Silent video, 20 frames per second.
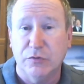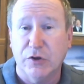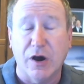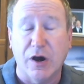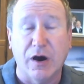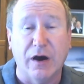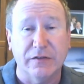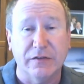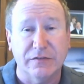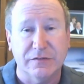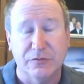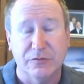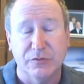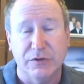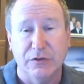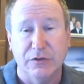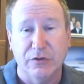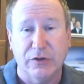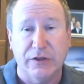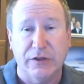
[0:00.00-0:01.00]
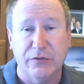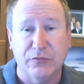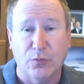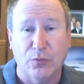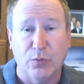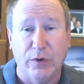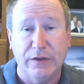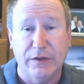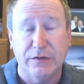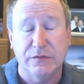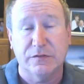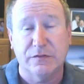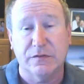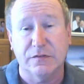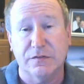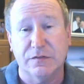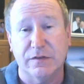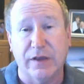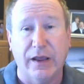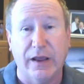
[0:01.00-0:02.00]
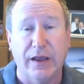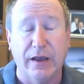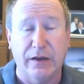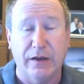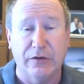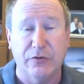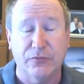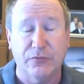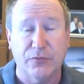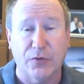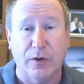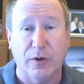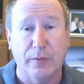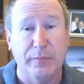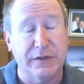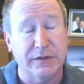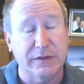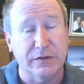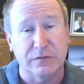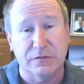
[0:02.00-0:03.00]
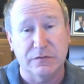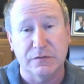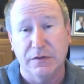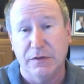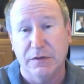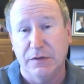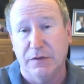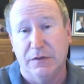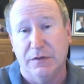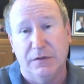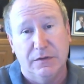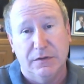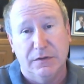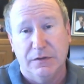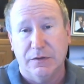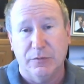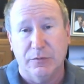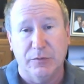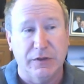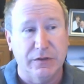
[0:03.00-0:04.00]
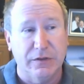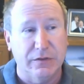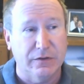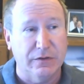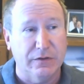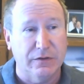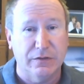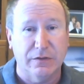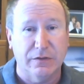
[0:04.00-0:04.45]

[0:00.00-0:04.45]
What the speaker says: constantly looking for ways to stay ahead of fraud because I mean,